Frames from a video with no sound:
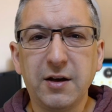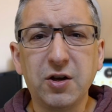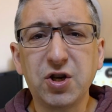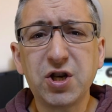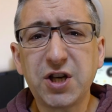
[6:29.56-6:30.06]

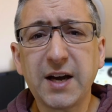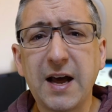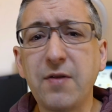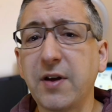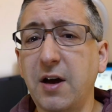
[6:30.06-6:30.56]
You should check
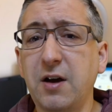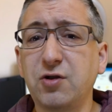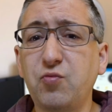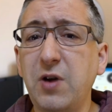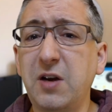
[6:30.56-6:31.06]
out the
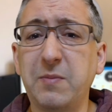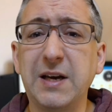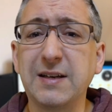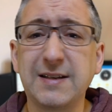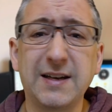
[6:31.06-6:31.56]
card's
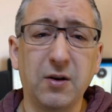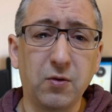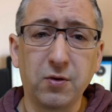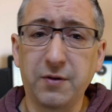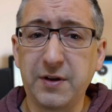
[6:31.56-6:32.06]
README to see
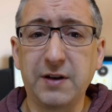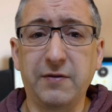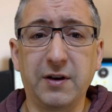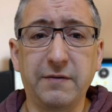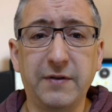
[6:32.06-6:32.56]
all of the
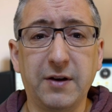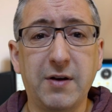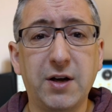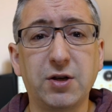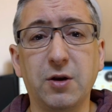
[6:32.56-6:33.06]
different
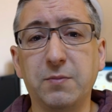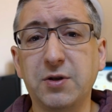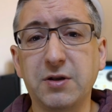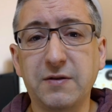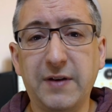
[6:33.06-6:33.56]
configuration
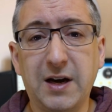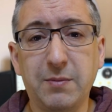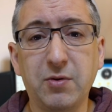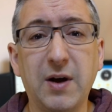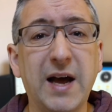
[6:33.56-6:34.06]
options
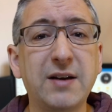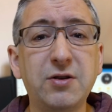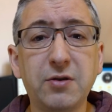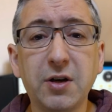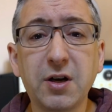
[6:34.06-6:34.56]
available and
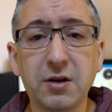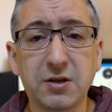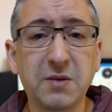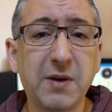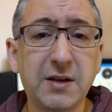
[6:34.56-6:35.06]
you can
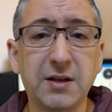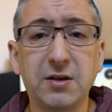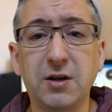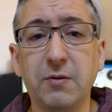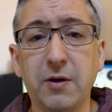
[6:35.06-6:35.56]
customize it
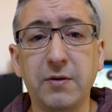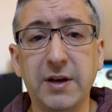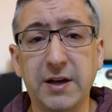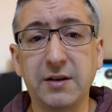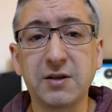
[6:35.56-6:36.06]
to your own
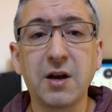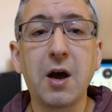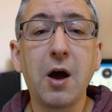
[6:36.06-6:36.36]
needs.